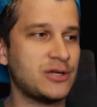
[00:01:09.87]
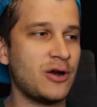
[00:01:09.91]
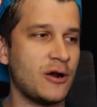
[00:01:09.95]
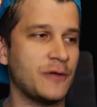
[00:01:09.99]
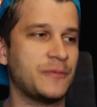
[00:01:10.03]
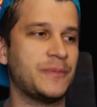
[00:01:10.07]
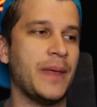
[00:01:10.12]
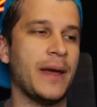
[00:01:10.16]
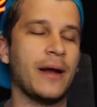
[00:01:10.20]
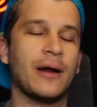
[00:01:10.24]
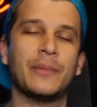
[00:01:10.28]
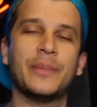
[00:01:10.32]

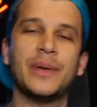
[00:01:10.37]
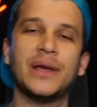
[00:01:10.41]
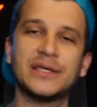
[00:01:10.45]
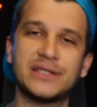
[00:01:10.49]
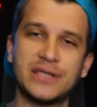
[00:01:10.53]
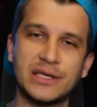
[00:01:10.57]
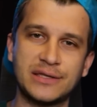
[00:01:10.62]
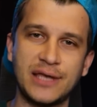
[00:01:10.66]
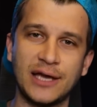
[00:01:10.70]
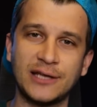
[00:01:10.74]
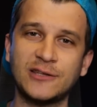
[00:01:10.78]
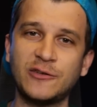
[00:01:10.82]
start there,
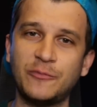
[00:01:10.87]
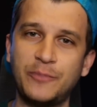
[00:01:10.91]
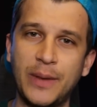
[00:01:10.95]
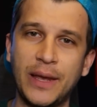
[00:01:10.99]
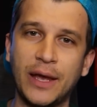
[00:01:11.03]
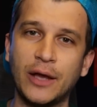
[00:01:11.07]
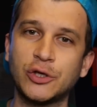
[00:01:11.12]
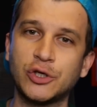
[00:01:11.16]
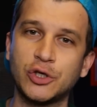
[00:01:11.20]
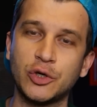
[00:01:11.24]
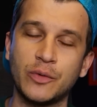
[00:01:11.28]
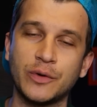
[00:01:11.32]
because Detective
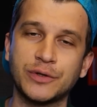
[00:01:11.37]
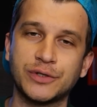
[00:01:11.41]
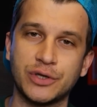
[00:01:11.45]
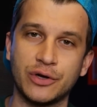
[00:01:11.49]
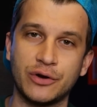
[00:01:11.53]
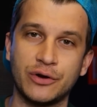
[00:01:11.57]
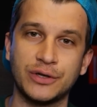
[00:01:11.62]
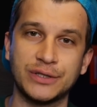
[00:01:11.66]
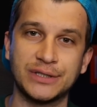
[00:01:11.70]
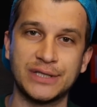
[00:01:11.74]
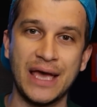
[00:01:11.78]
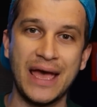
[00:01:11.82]
Pikachu
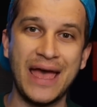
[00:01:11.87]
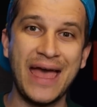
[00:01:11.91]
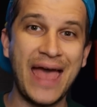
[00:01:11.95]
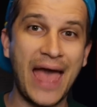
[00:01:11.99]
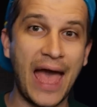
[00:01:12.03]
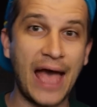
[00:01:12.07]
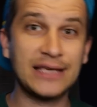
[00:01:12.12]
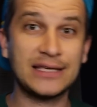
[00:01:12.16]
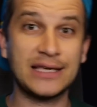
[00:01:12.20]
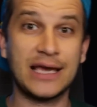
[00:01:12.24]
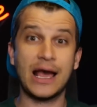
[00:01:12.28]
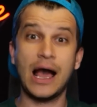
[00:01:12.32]
Returns
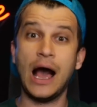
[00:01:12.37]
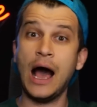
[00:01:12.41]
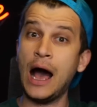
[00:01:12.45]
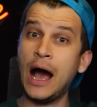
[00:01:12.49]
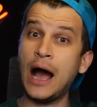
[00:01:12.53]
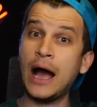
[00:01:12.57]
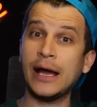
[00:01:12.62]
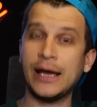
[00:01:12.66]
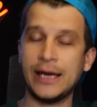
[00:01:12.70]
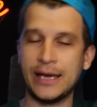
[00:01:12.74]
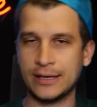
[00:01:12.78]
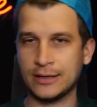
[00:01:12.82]
has a
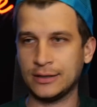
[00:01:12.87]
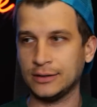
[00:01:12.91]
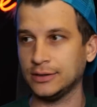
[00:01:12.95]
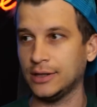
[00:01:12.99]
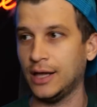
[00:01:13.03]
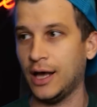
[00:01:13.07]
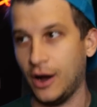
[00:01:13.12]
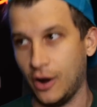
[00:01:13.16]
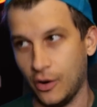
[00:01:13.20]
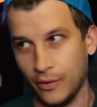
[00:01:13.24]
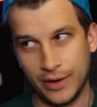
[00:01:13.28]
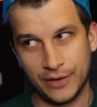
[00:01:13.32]
high and a
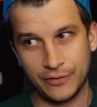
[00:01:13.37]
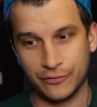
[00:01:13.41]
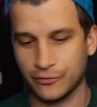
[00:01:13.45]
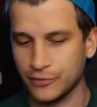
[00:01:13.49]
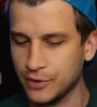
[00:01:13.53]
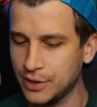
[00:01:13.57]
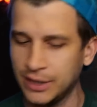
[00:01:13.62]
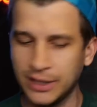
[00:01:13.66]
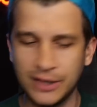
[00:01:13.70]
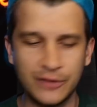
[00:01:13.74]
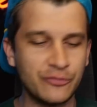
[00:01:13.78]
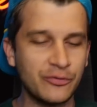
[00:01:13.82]
low. It
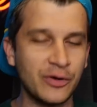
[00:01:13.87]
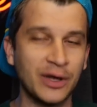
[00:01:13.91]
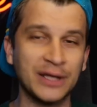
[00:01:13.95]
really